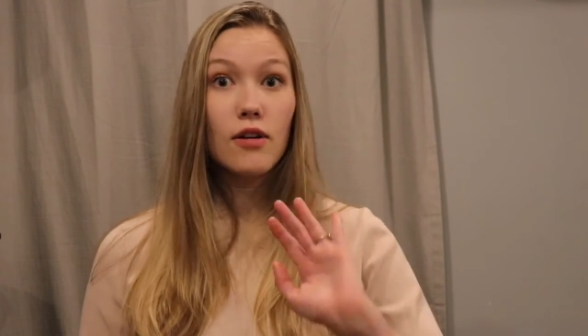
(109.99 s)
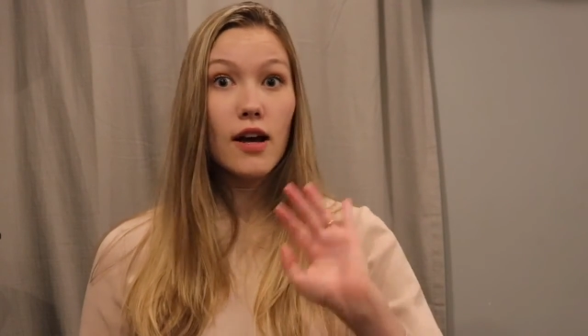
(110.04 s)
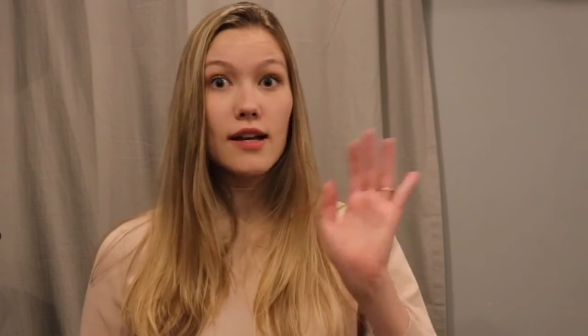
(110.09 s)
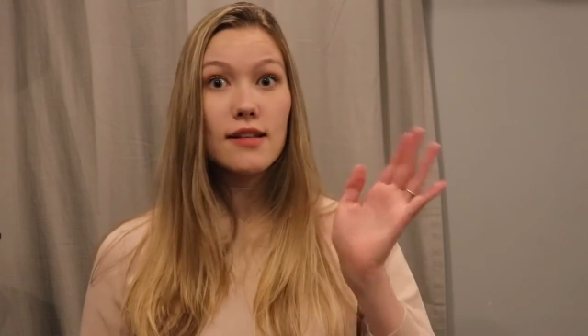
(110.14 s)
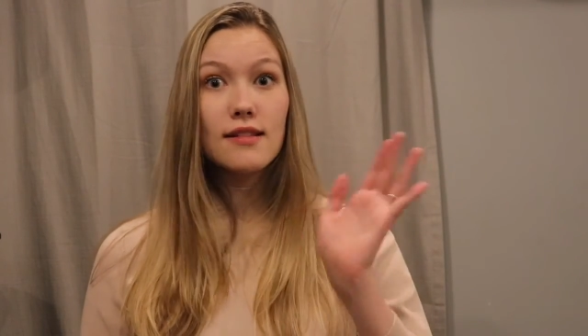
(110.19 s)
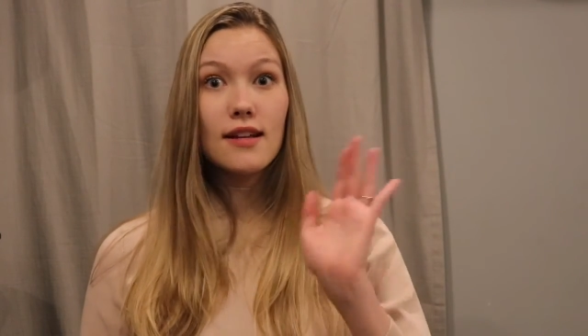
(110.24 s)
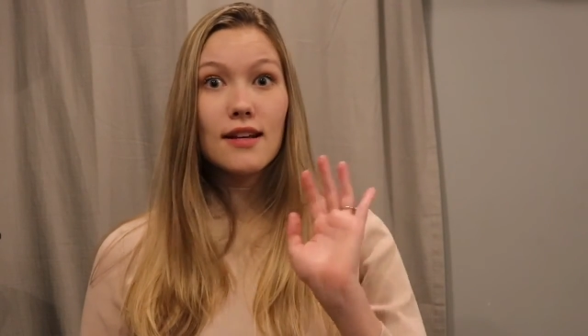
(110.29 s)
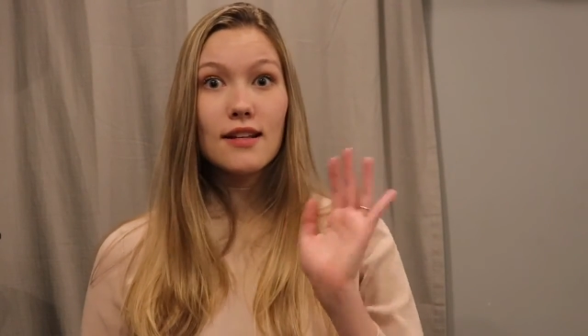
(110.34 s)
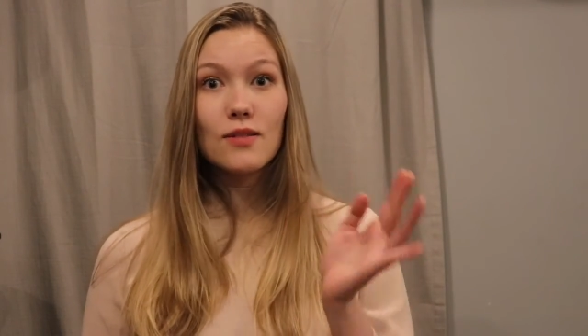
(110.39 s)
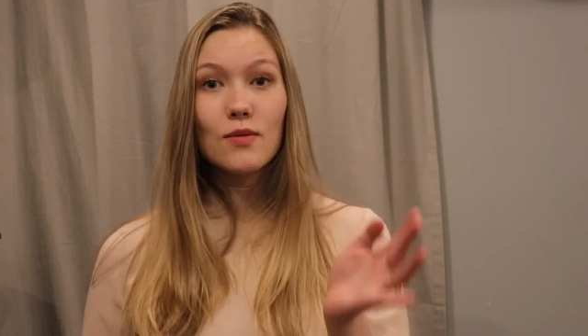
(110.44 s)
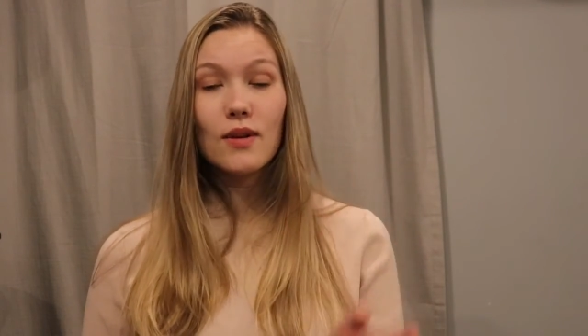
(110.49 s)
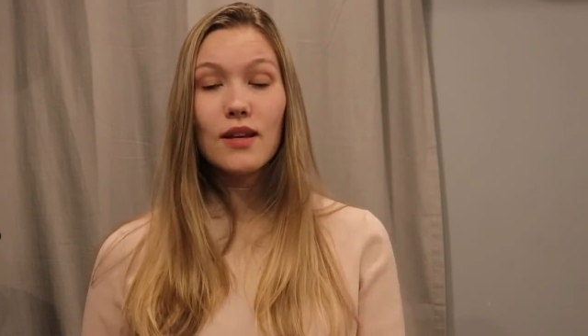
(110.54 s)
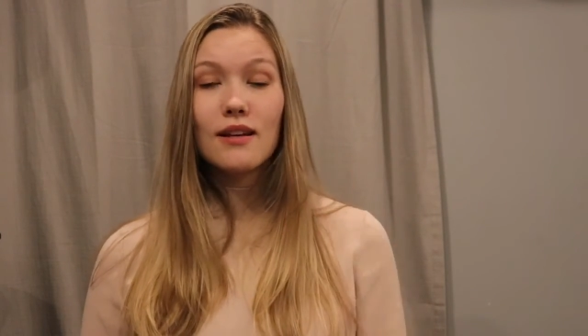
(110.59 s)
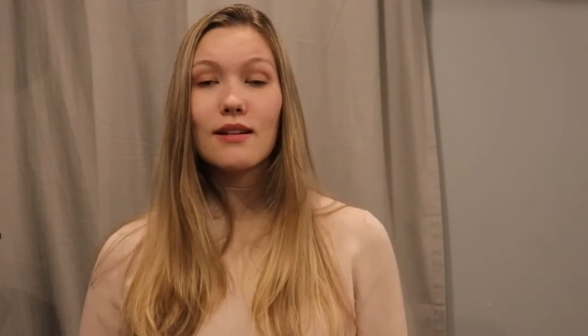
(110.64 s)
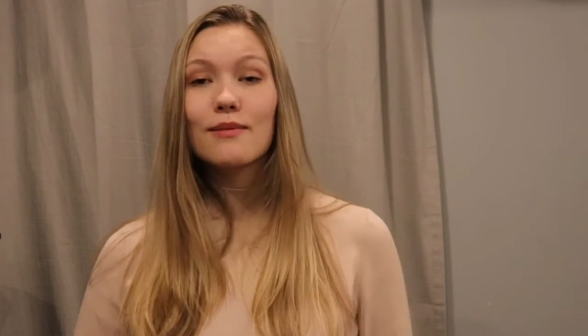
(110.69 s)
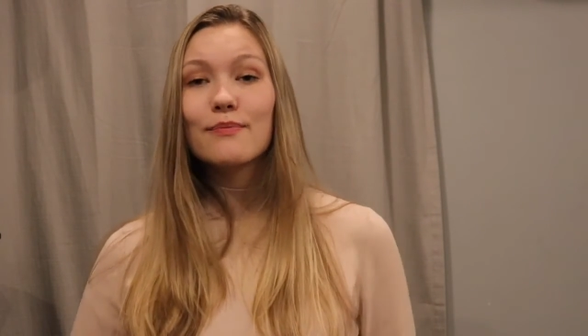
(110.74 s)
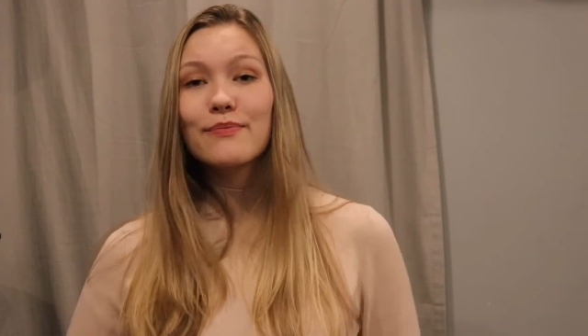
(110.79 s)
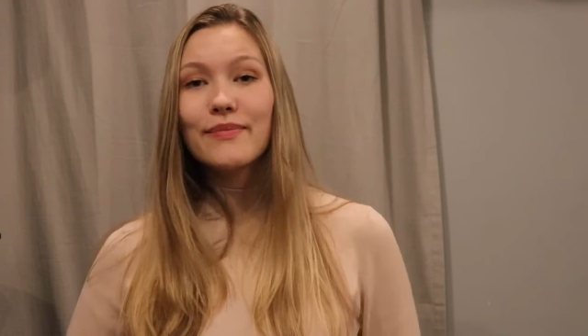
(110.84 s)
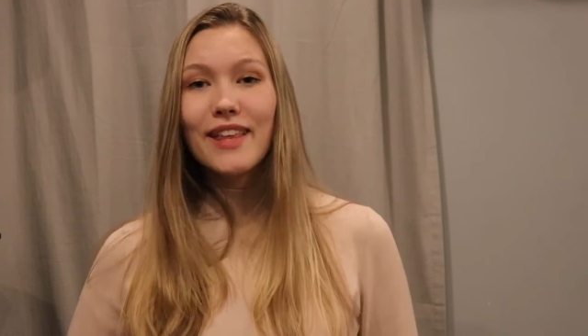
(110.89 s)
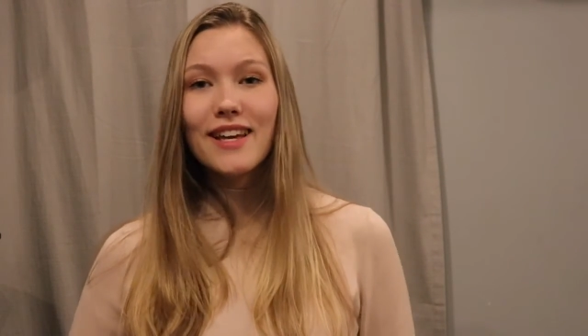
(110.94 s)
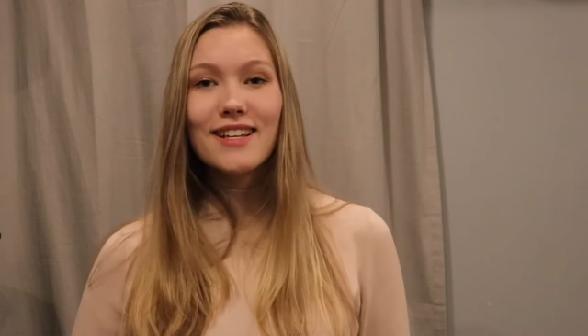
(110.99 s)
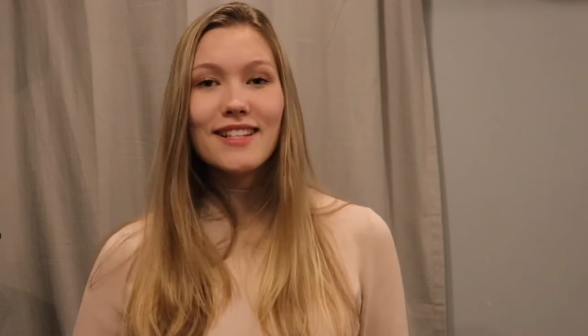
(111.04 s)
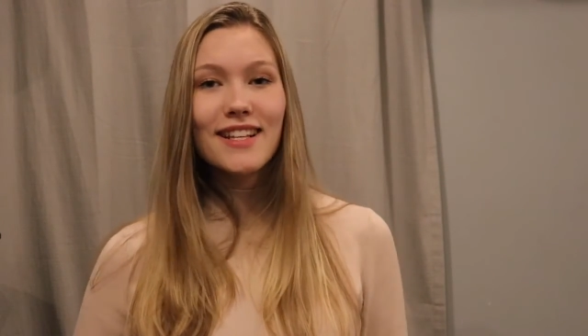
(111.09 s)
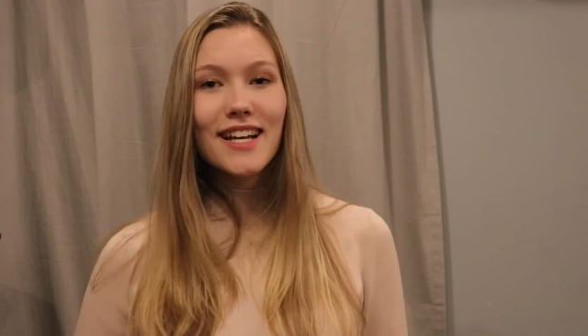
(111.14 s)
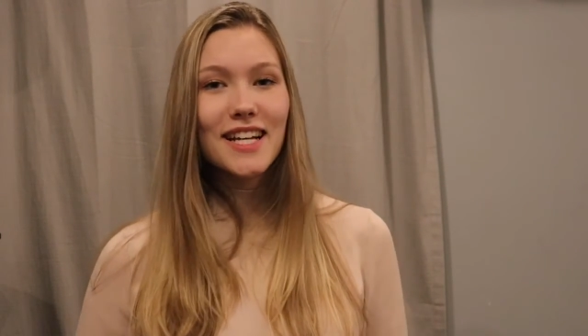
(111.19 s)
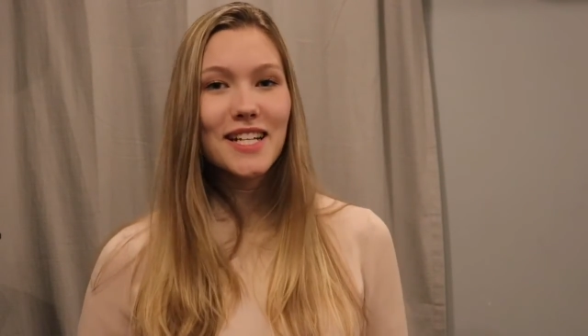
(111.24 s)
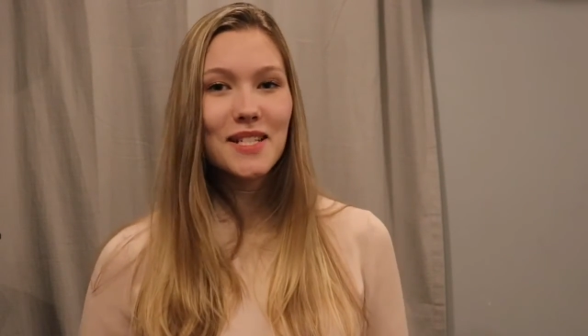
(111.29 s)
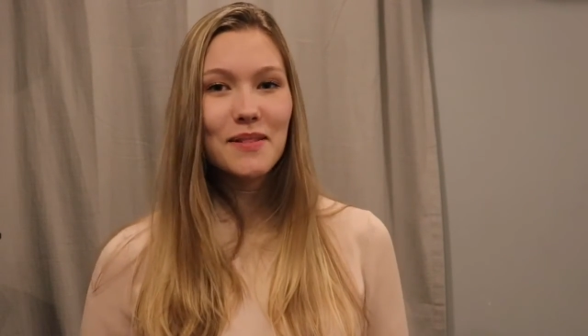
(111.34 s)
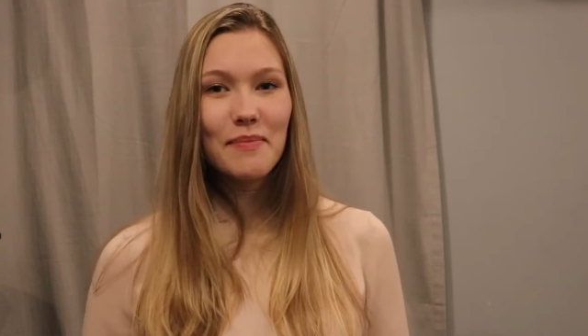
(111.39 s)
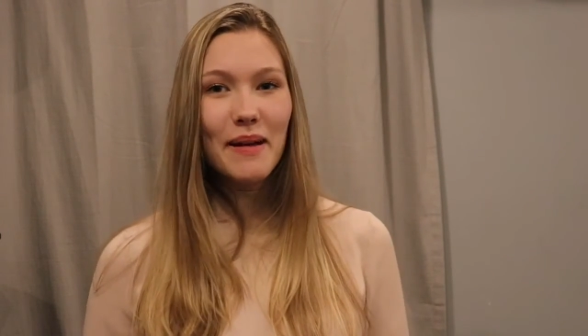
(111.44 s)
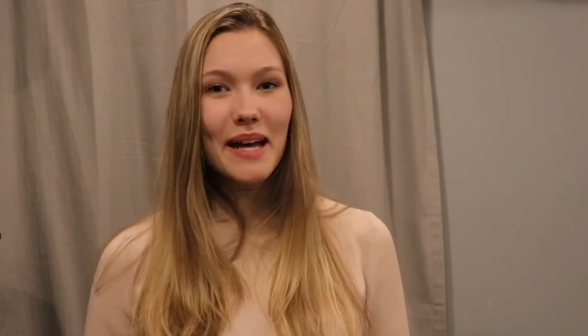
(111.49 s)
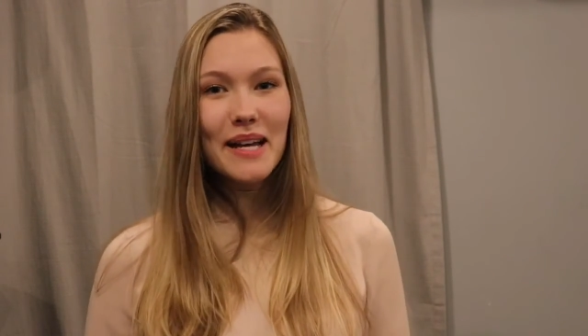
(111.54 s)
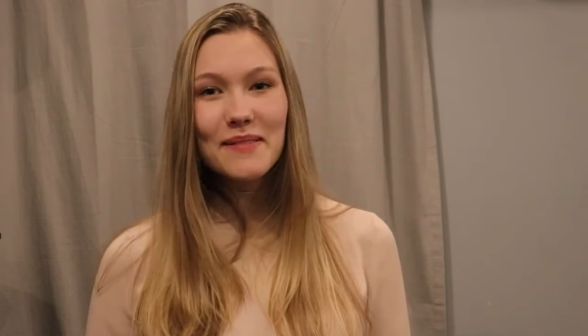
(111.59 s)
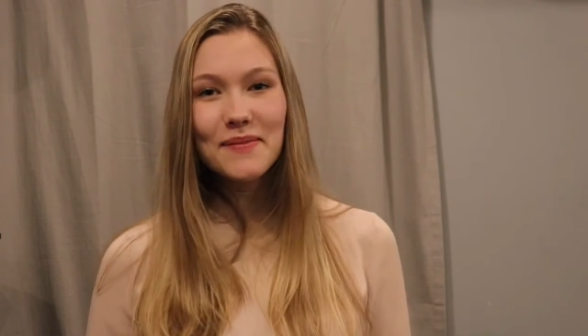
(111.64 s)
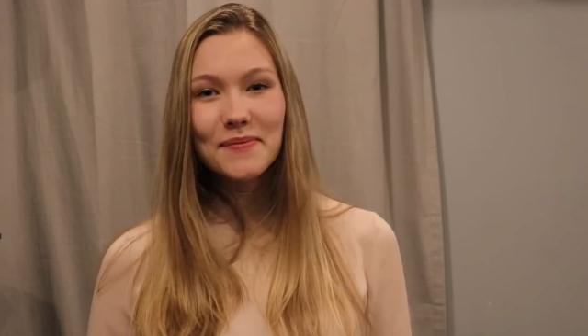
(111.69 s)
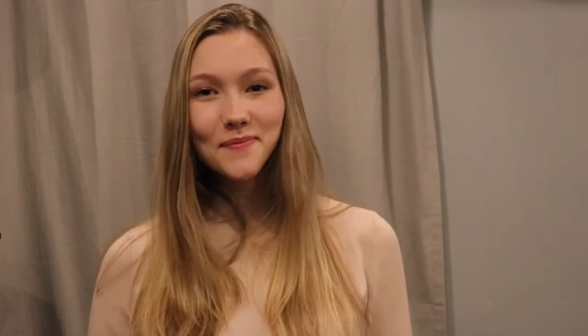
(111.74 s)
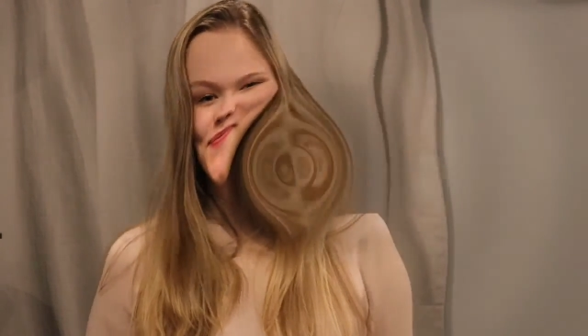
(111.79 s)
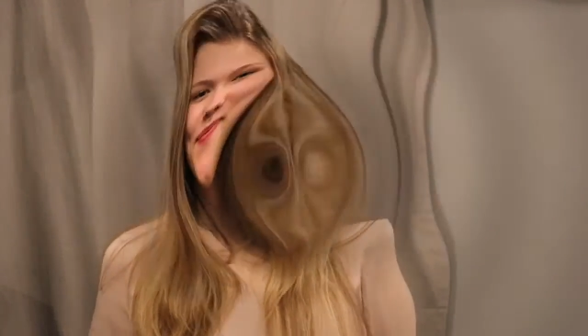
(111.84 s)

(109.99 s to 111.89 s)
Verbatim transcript: guys next week. Thanks guys, bye.